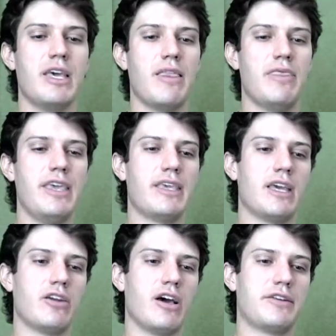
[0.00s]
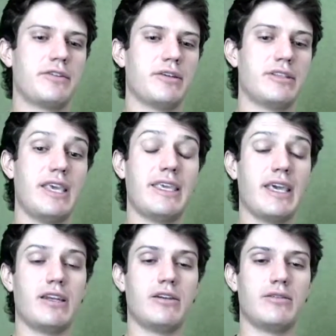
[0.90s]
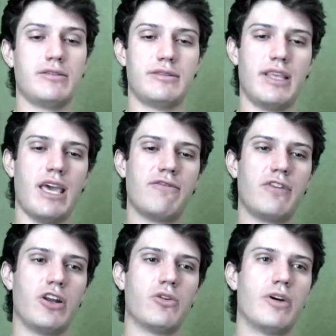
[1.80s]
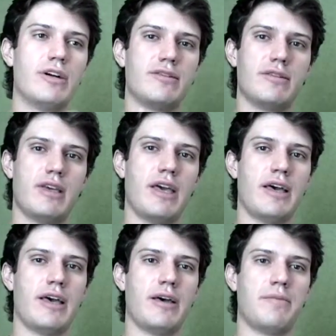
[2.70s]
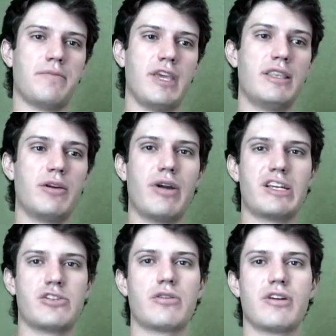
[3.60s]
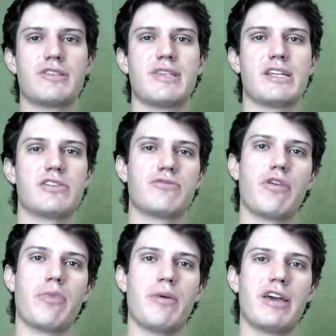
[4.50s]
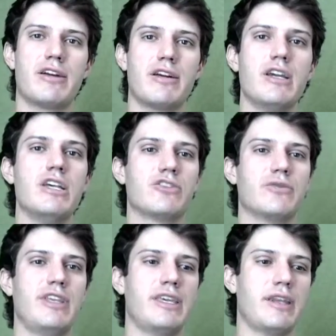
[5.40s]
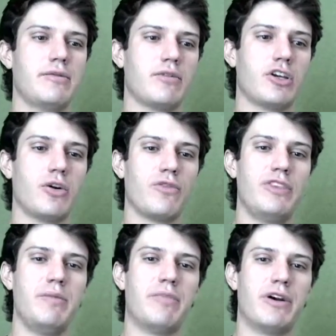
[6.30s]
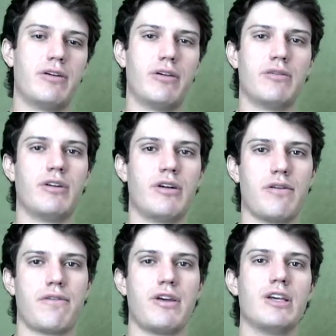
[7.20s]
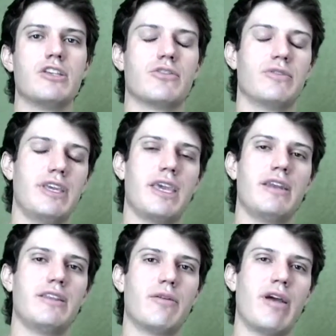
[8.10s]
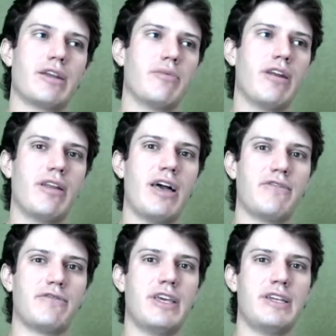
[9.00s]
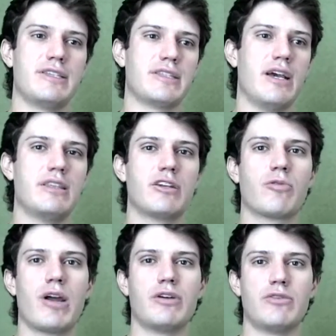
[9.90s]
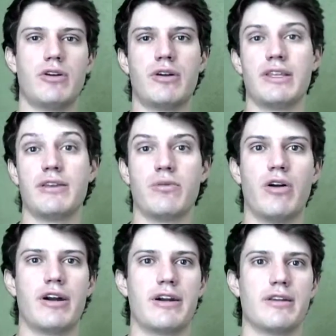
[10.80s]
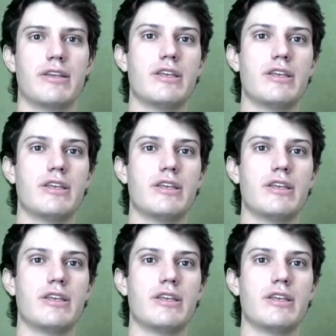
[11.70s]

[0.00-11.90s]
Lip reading: they have lower interaction cross sections with matter, so they can go deeper on Earth, so they can interact with life that is underground or underwater.